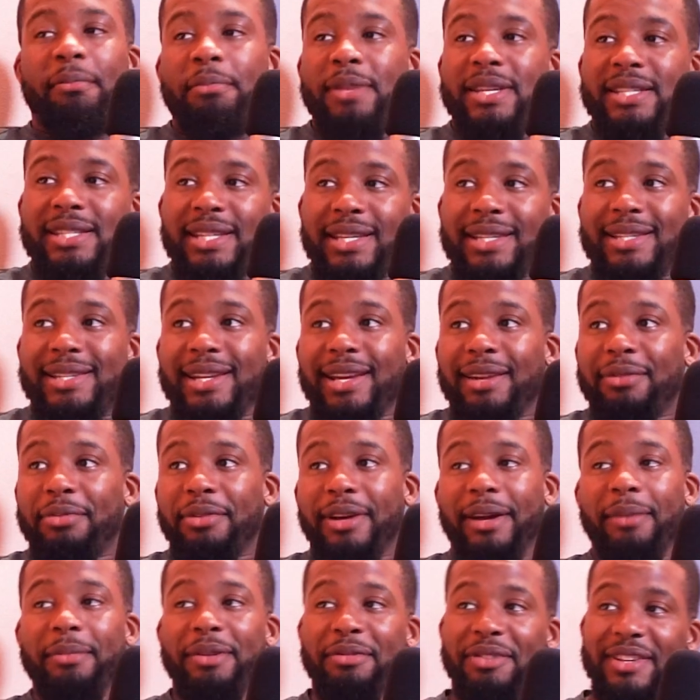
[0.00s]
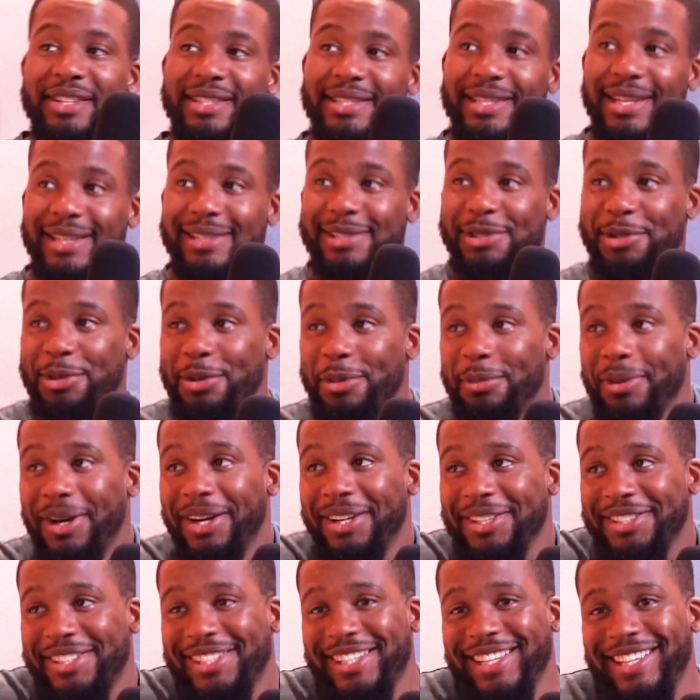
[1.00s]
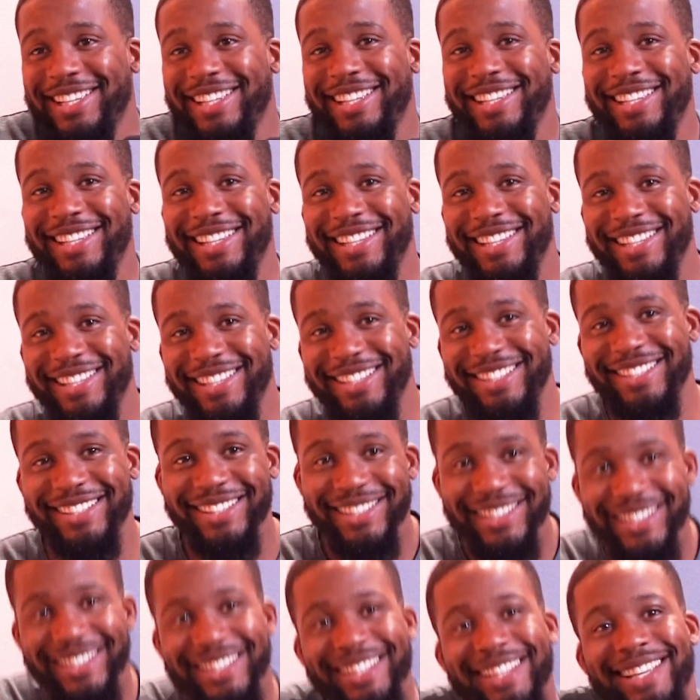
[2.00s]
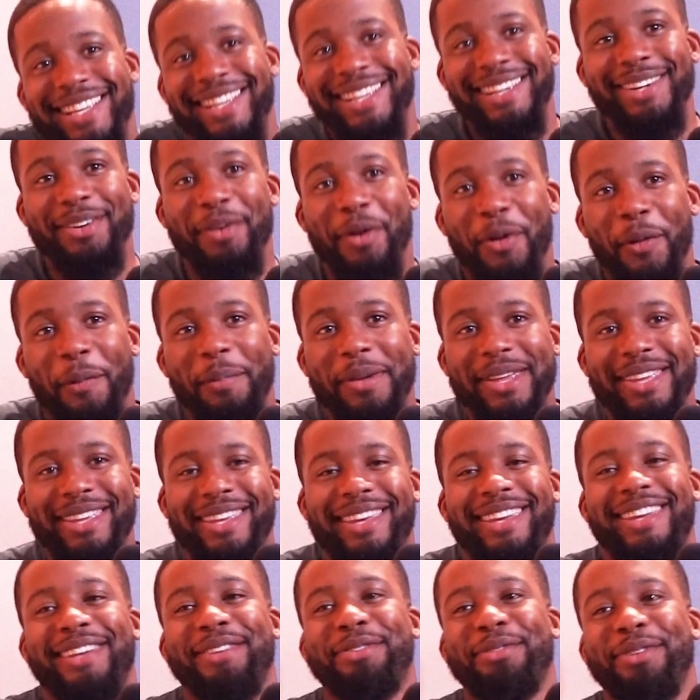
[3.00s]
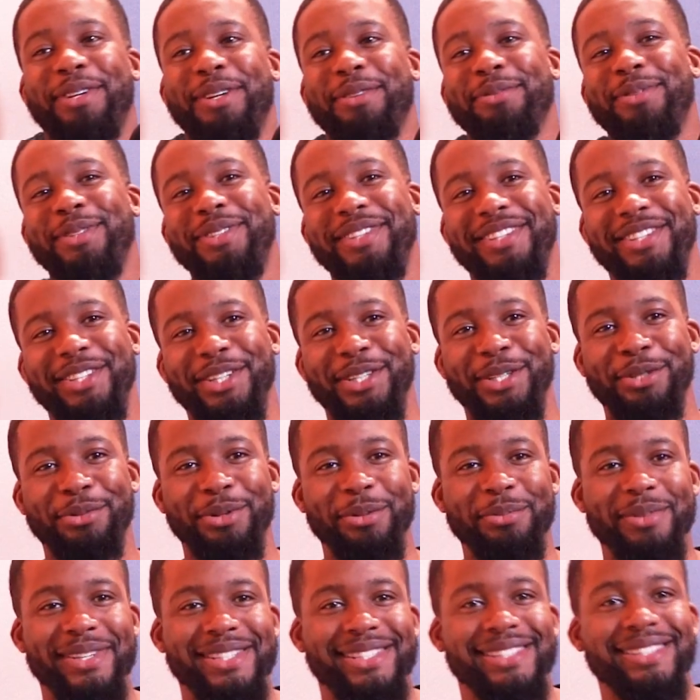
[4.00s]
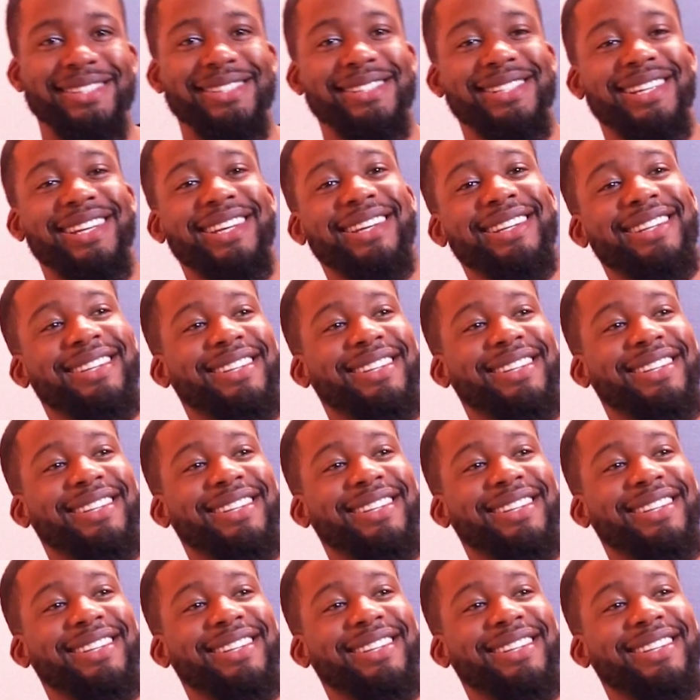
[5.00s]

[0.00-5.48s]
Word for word: Mizzy said, fam, if he says too much, he won't be here, fam. You heard what Mizzy said.